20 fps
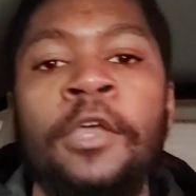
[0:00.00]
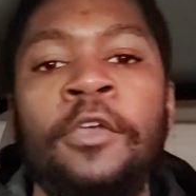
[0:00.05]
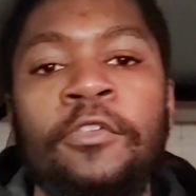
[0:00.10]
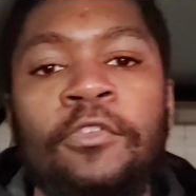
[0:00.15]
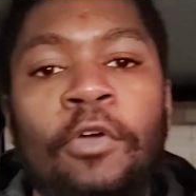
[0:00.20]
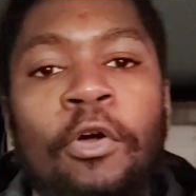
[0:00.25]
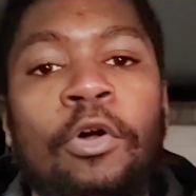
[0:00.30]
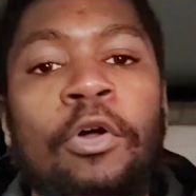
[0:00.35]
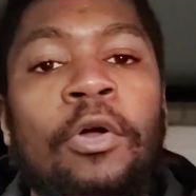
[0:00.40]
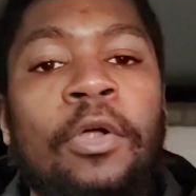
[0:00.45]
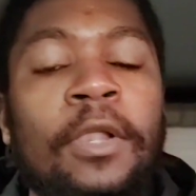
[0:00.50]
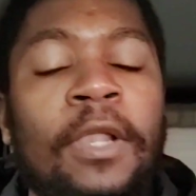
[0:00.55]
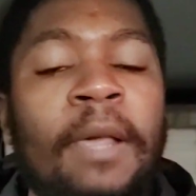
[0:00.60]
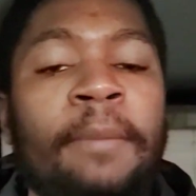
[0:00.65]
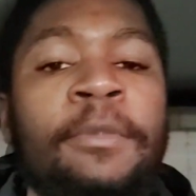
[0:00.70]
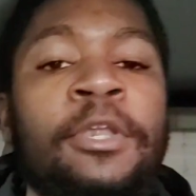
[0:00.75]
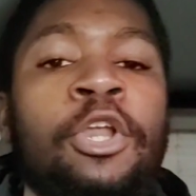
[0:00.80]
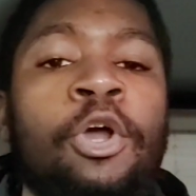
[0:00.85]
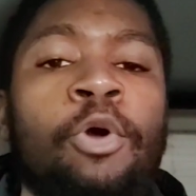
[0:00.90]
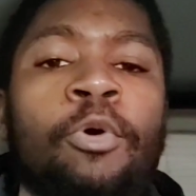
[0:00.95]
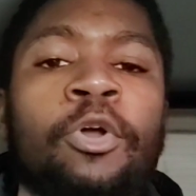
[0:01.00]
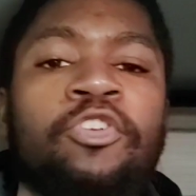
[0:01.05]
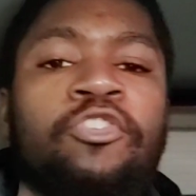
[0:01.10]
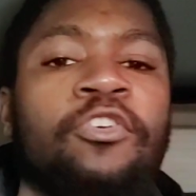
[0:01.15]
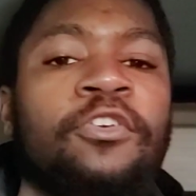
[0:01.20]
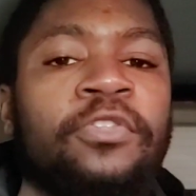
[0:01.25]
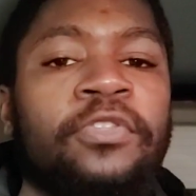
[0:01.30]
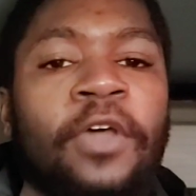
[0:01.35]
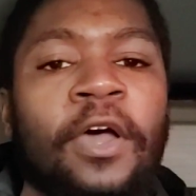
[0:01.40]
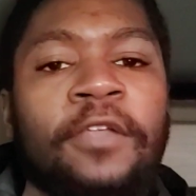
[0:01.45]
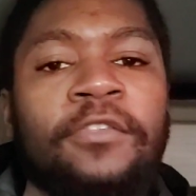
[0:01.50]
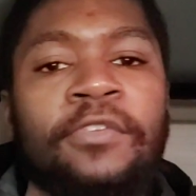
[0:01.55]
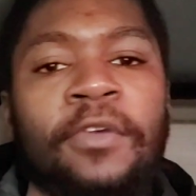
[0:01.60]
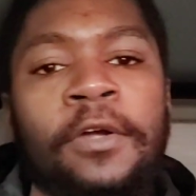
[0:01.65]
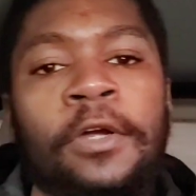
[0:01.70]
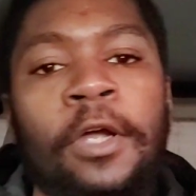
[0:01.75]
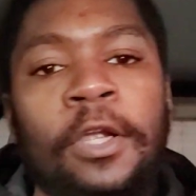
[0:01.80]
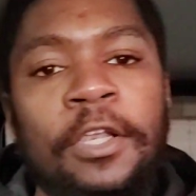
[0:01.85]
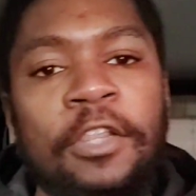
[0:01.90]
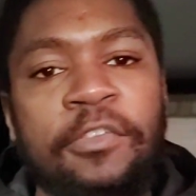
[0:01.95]
So let me know what your thoughts
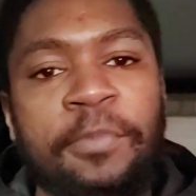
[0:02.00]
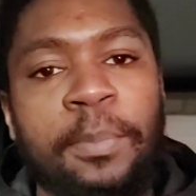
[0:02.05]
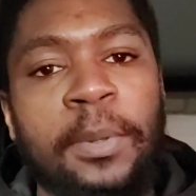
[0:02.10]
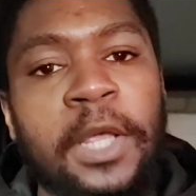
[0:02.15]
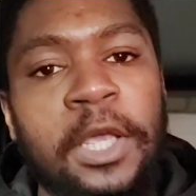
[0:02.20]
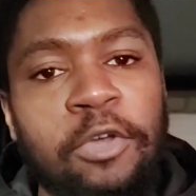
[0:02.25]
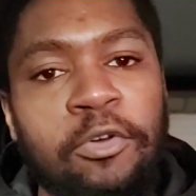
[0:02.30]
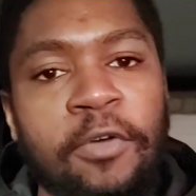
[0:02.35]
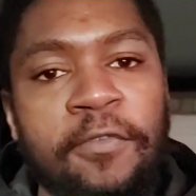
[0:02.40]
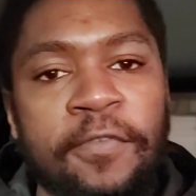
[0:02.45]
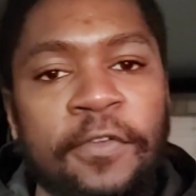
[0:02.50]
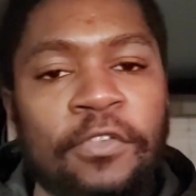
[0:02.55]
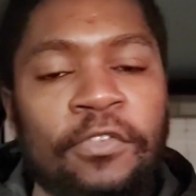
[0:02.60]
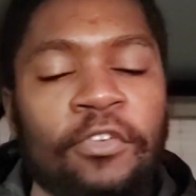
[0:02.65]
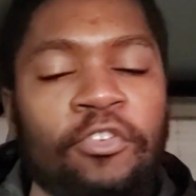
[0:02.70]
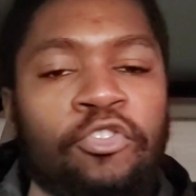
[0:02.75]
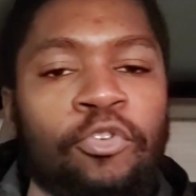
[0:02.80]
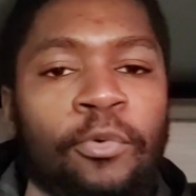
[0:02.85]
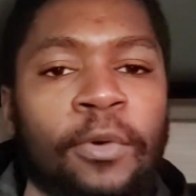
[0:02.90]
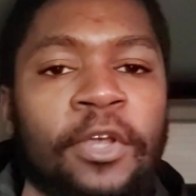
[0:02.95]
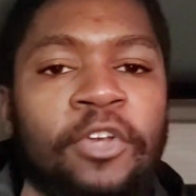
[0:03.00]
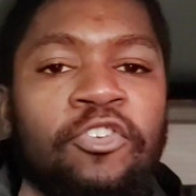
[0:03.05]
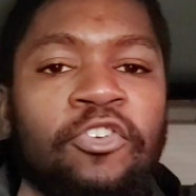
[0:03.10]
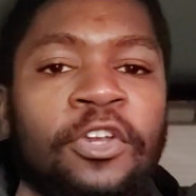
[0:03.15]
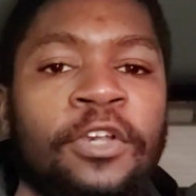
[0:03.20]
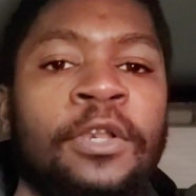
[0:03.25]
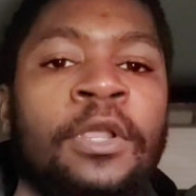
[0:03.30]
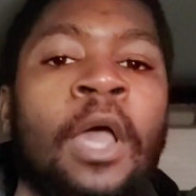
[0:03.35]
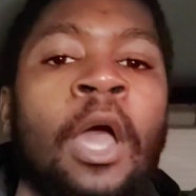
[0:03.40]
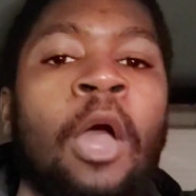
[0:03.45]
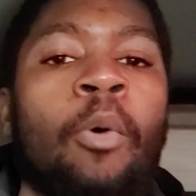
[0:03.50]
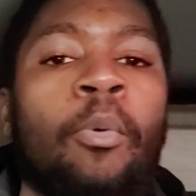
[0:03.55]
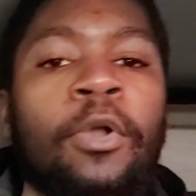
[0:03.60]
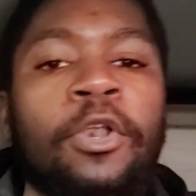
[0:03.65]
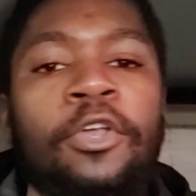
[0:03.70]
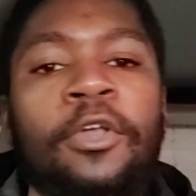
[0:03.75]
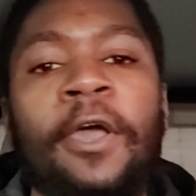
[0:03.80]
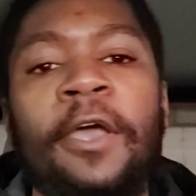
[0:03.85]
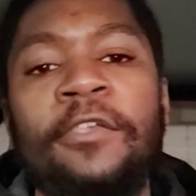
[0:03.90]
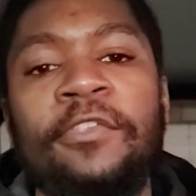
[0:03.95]
are on this Blake Griffin situation. What do
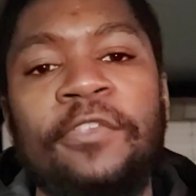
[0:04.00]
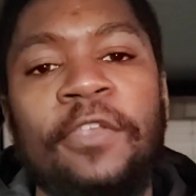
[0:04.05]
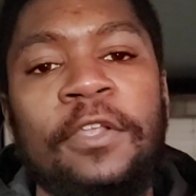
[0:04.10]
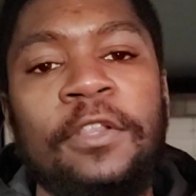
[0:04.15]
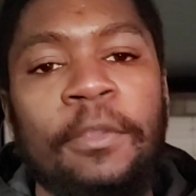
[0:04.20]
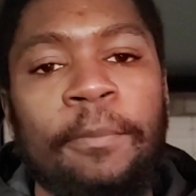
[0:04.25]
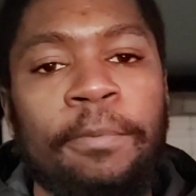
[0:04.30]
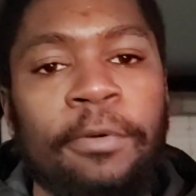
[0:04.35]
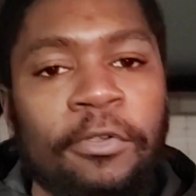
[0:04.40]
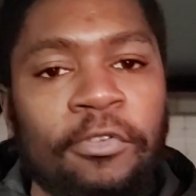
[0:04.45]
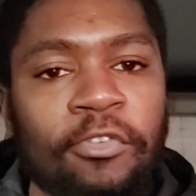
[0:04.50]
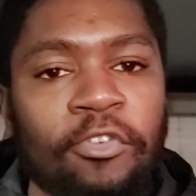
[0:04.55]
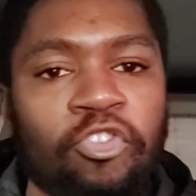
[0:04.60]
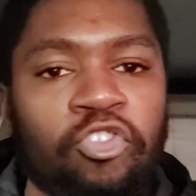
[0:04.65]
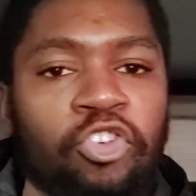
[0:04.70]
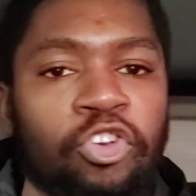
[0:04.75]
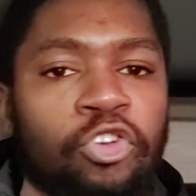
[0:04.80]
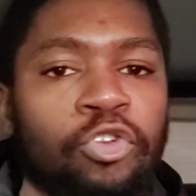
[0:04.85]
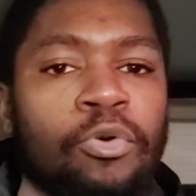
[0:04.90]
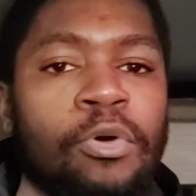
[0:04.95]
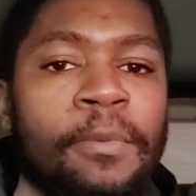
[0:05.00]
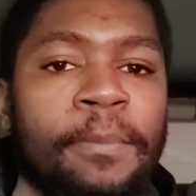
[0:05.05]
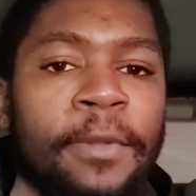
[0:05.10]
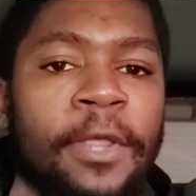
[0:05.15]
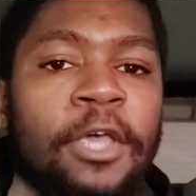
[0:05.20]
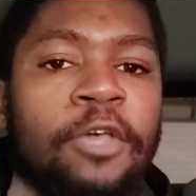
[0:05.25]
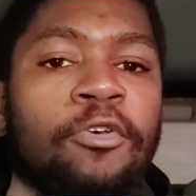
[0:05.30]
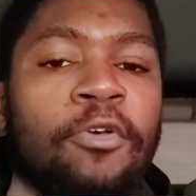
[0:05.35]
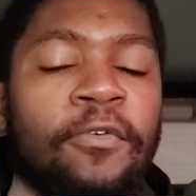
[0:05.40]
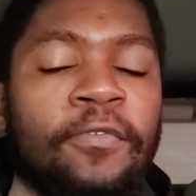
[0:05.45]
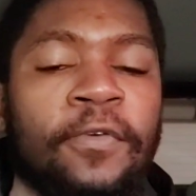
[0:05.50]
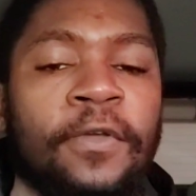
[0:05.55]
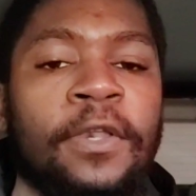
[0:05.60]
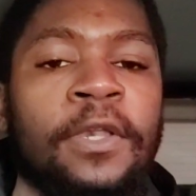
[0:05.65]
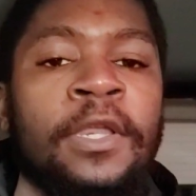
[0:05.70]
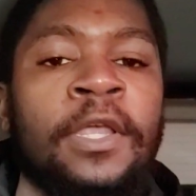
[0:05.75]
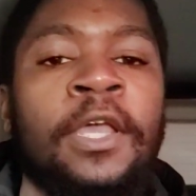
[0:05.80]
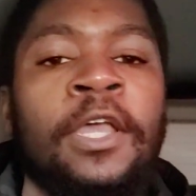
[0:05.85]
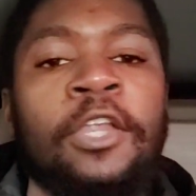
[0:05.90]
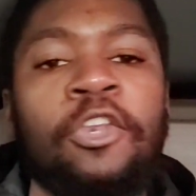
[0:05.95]
you guys think the Pistons should do with Blake Griffin?